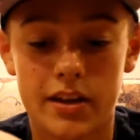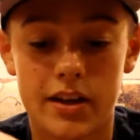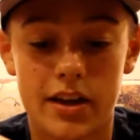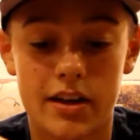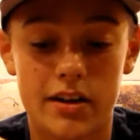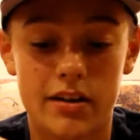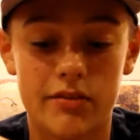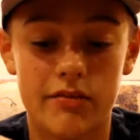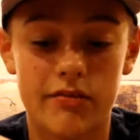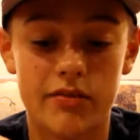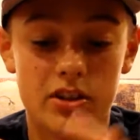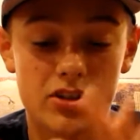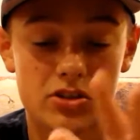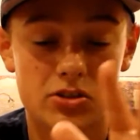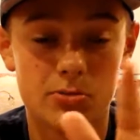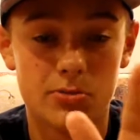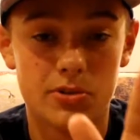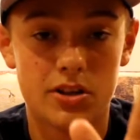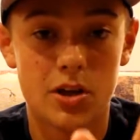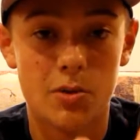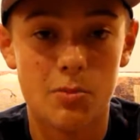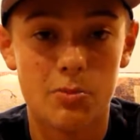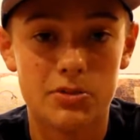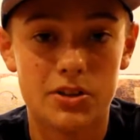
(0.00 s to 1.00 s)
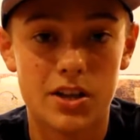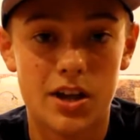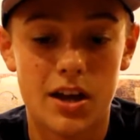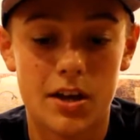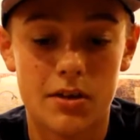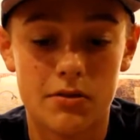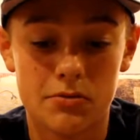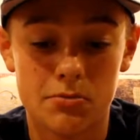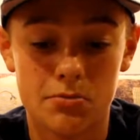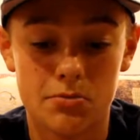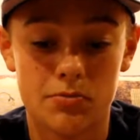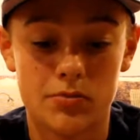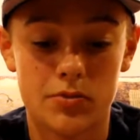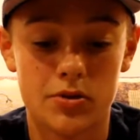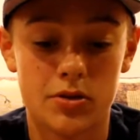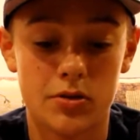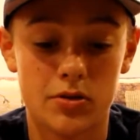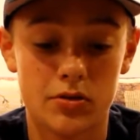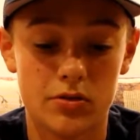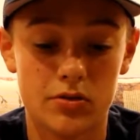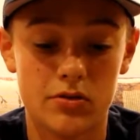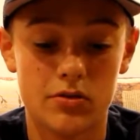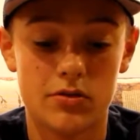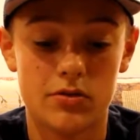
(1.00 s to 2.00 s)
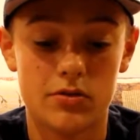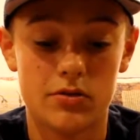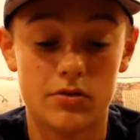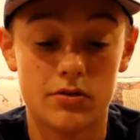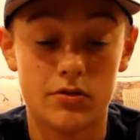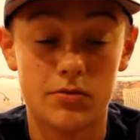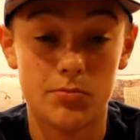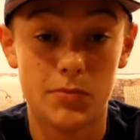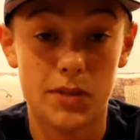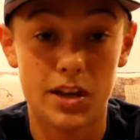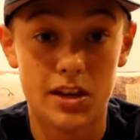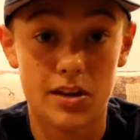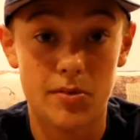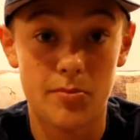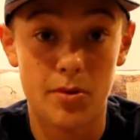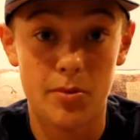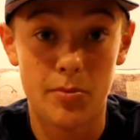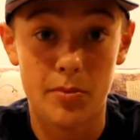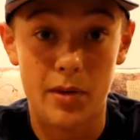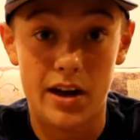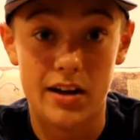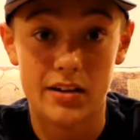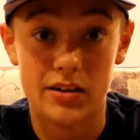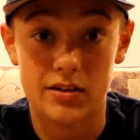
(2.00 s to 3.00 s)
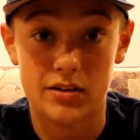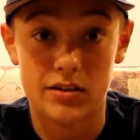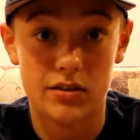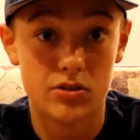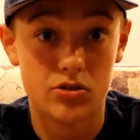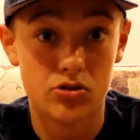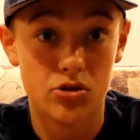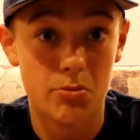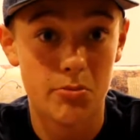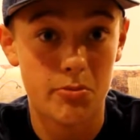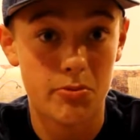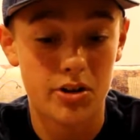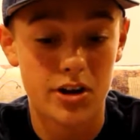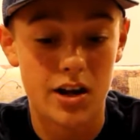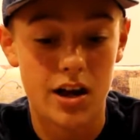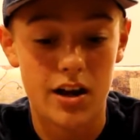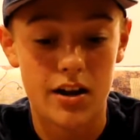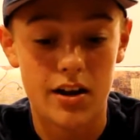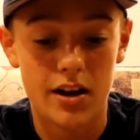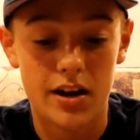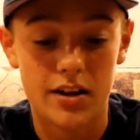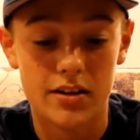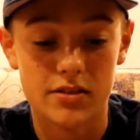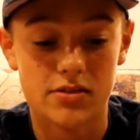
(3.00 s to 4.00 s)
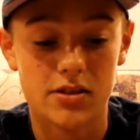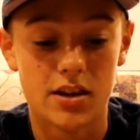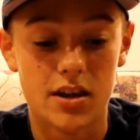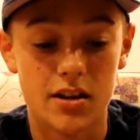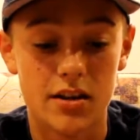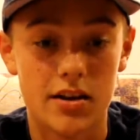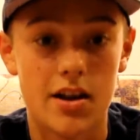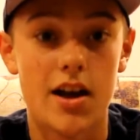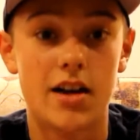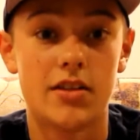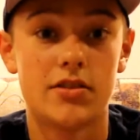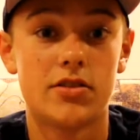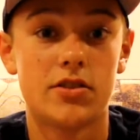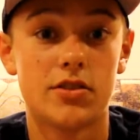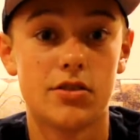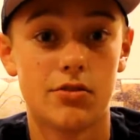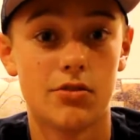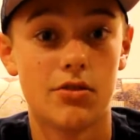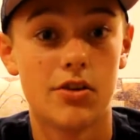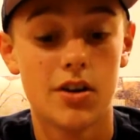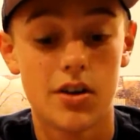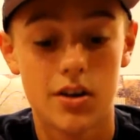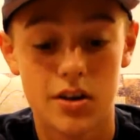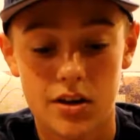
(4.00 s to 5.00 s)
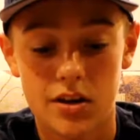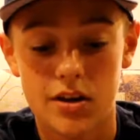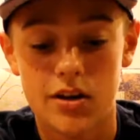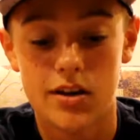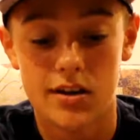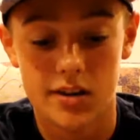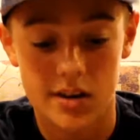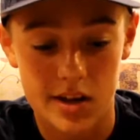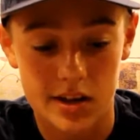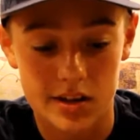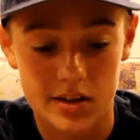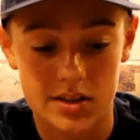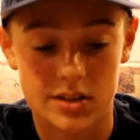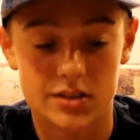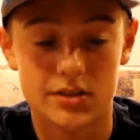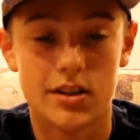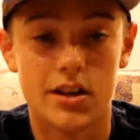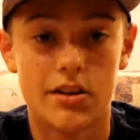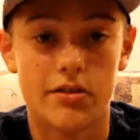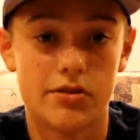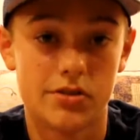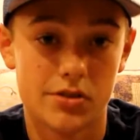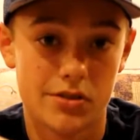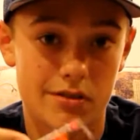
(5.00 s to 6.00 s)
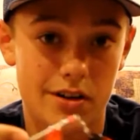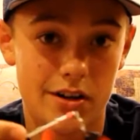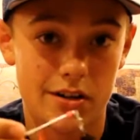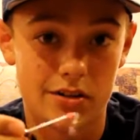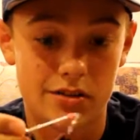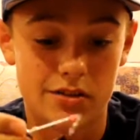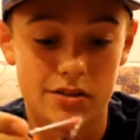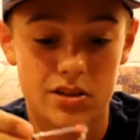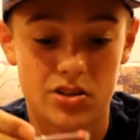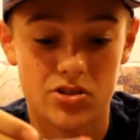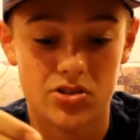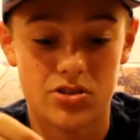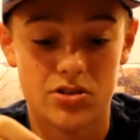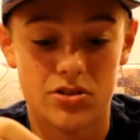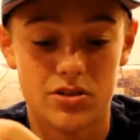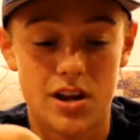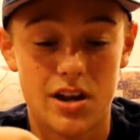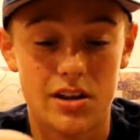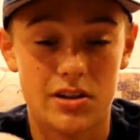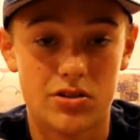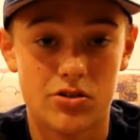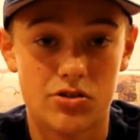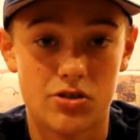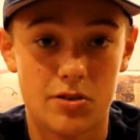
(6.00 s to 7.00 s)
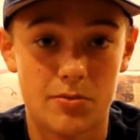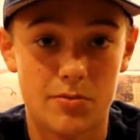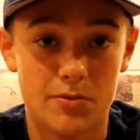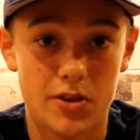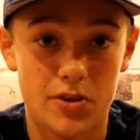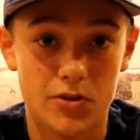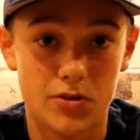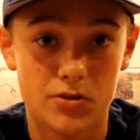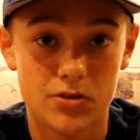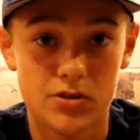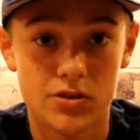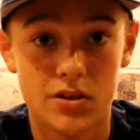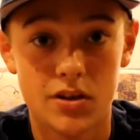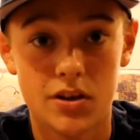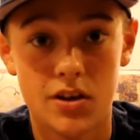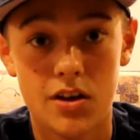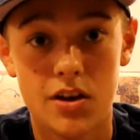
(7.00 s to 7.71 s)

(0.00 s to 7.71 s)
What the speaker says: I had to fish them a couple times to make up my mind to trim or not. I decided not to, and I think that was the right decision, not to trim those.